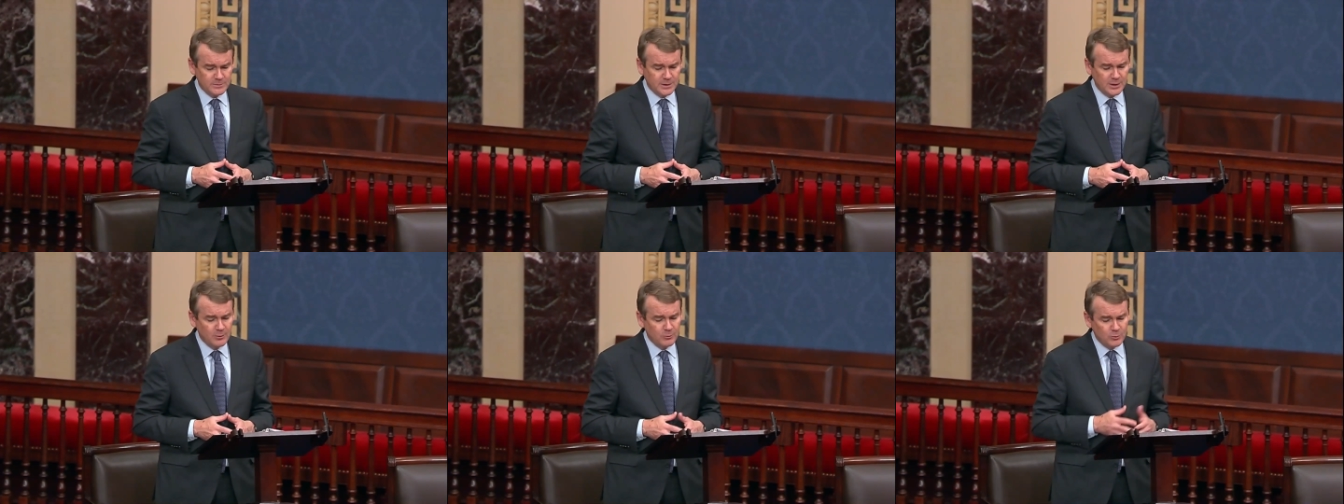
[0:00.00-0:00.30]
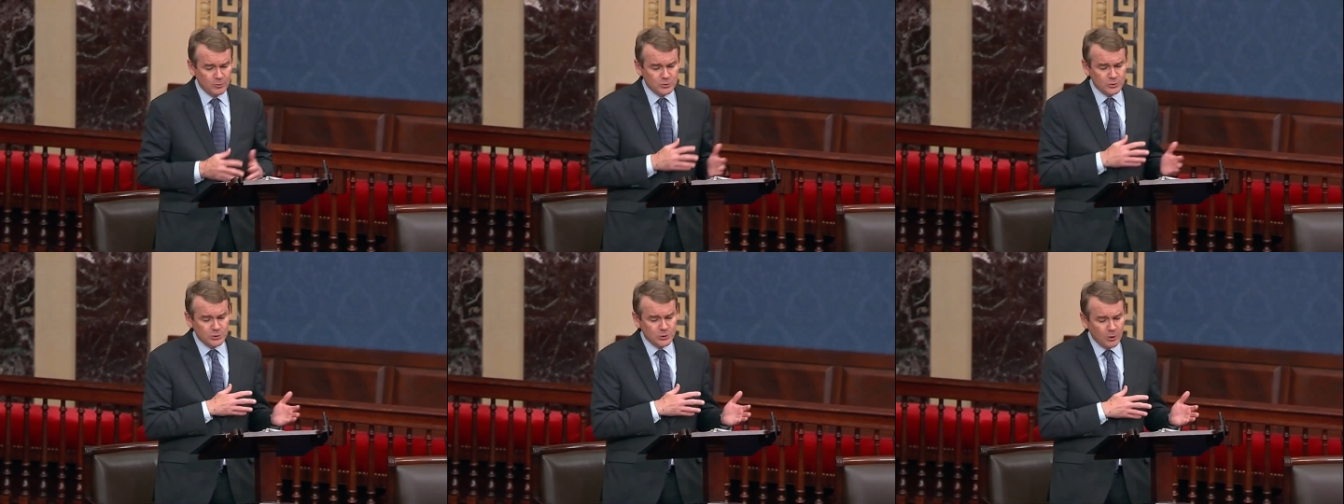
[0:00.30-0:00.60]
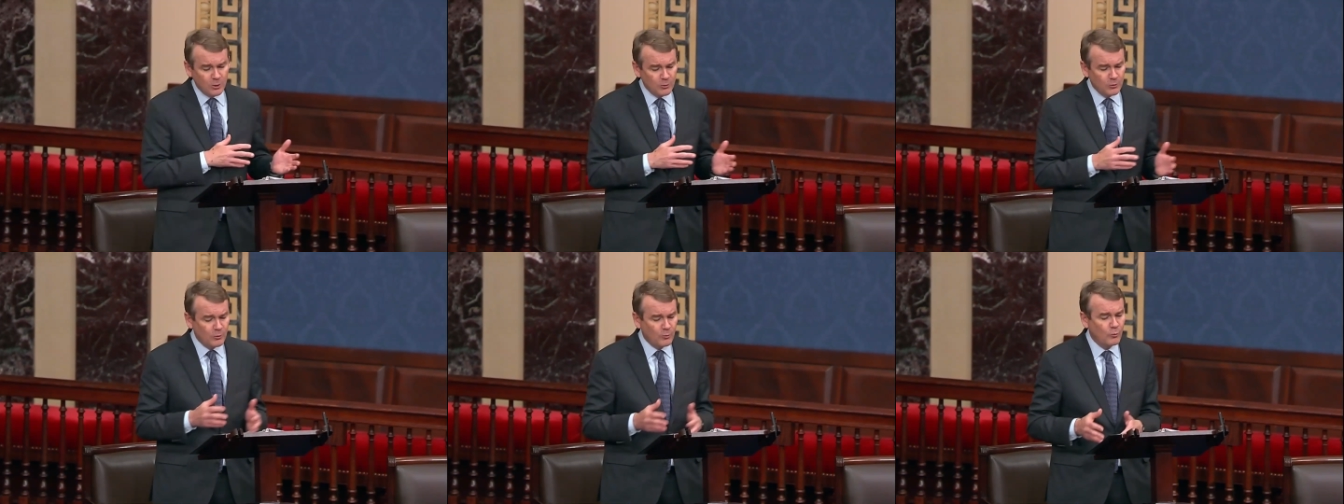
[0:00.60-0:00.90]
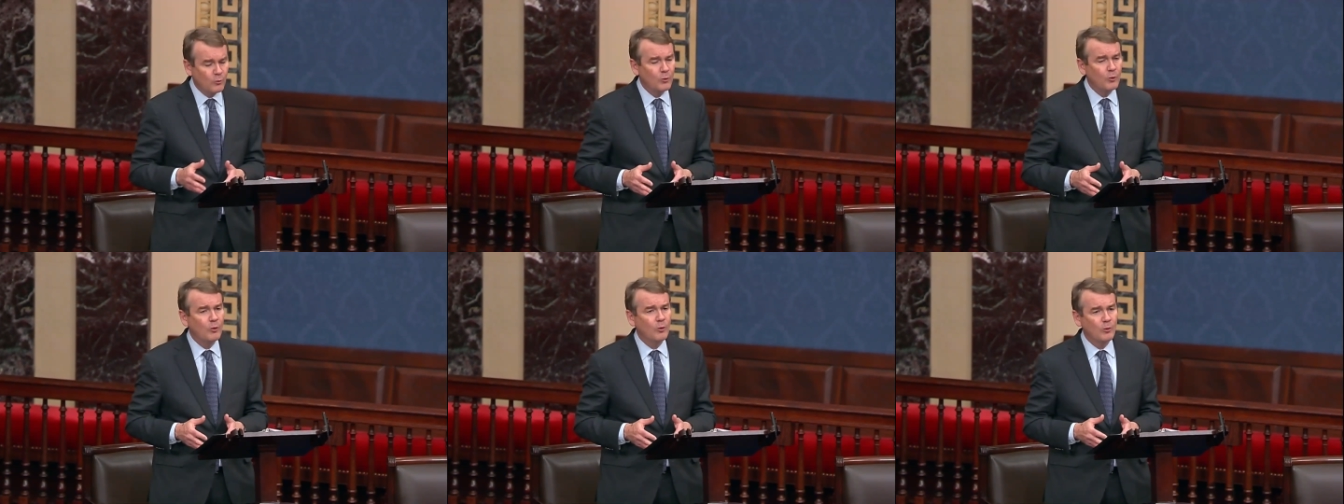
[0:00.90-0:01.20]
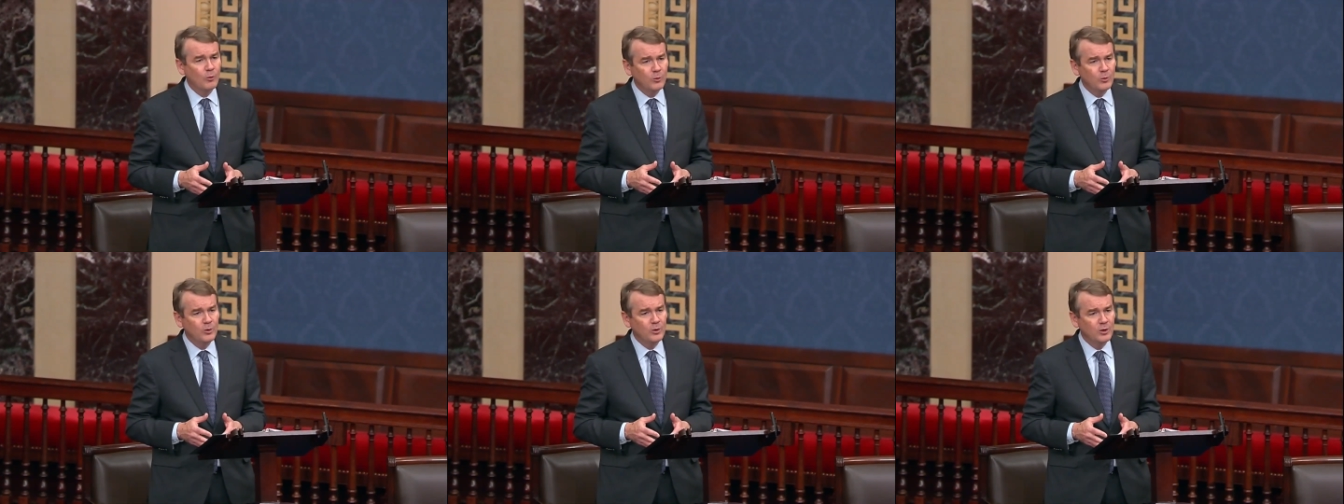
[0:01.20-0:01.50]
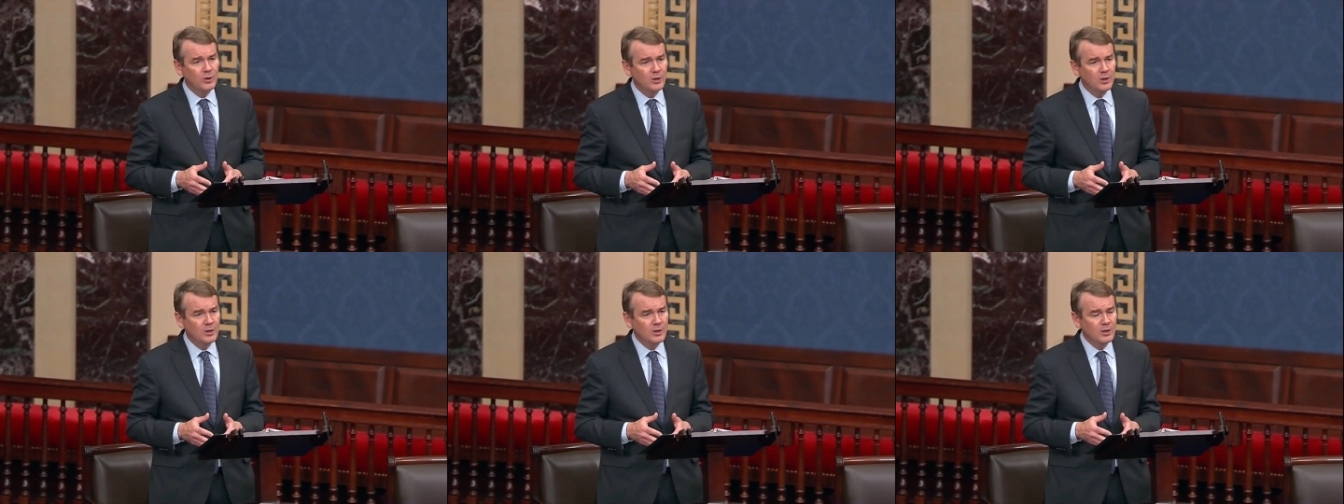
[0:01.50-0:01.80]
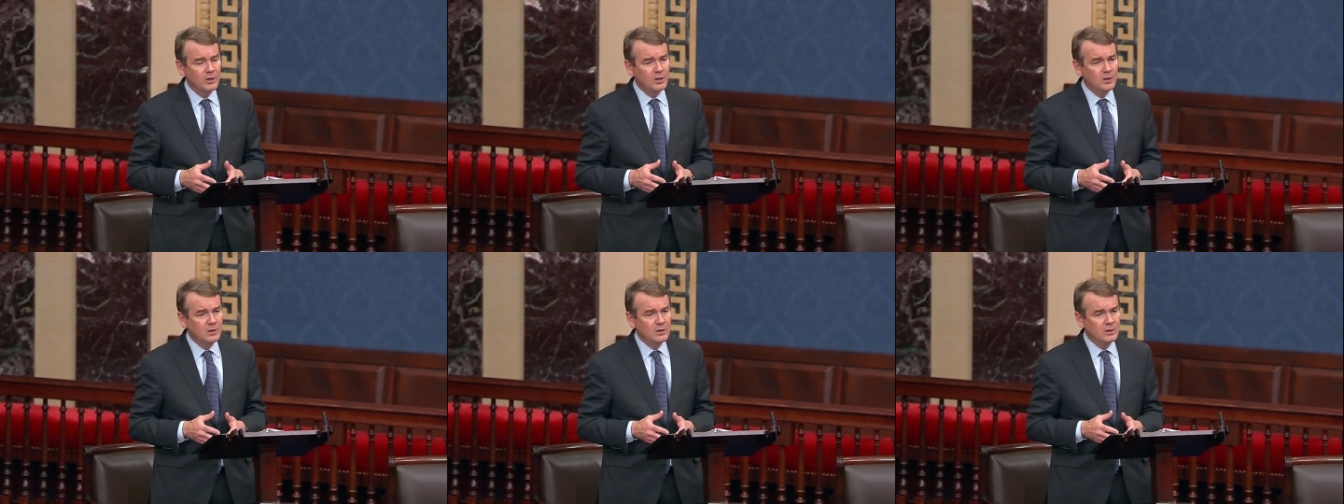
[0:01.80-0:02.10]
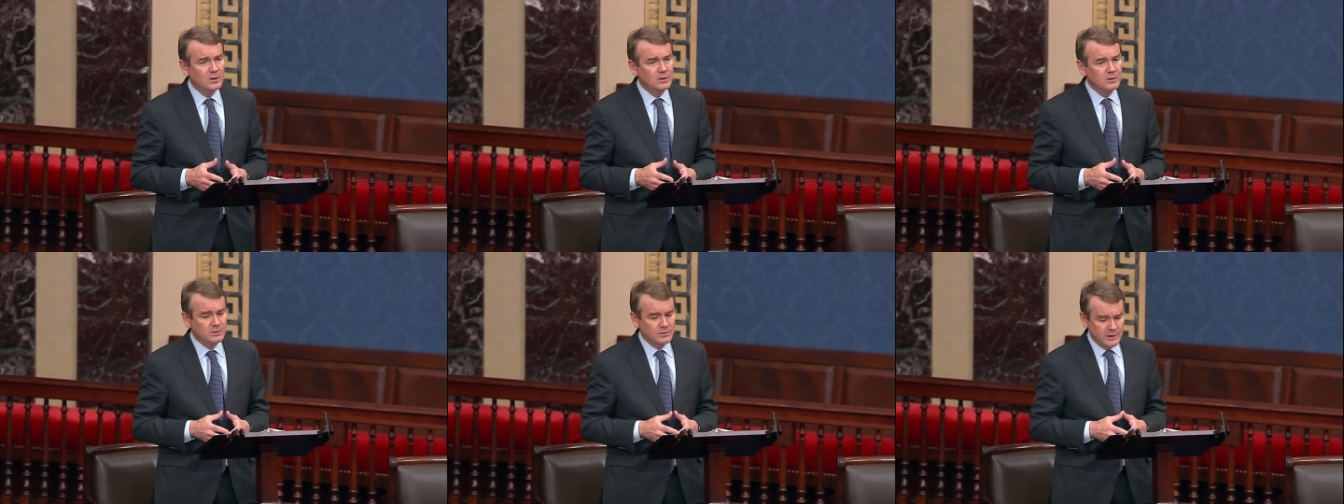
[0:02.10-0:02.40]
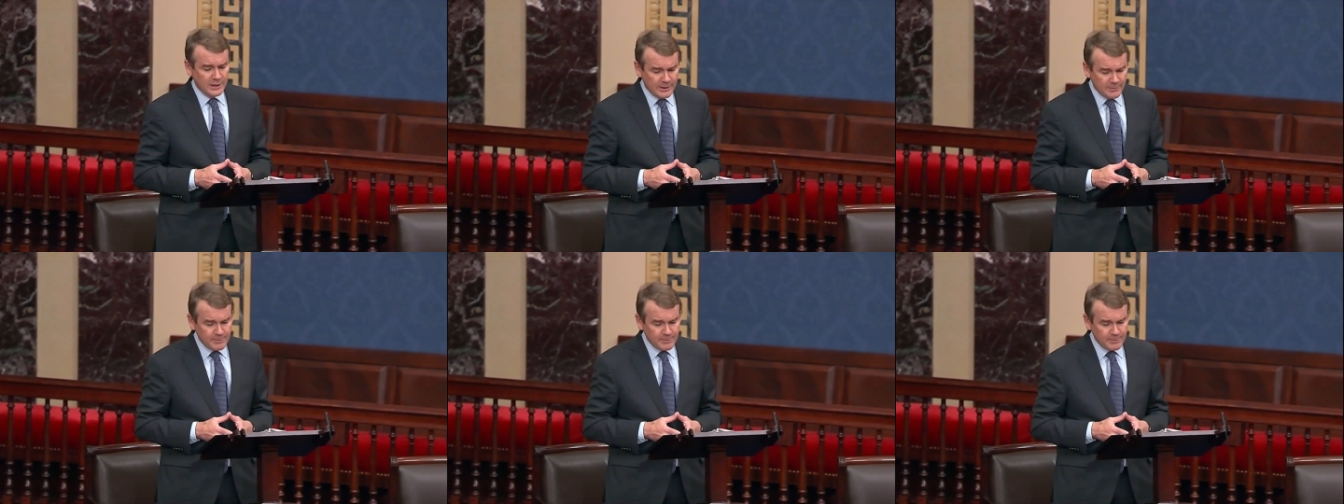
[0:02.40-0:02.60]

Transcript: And it will show the world that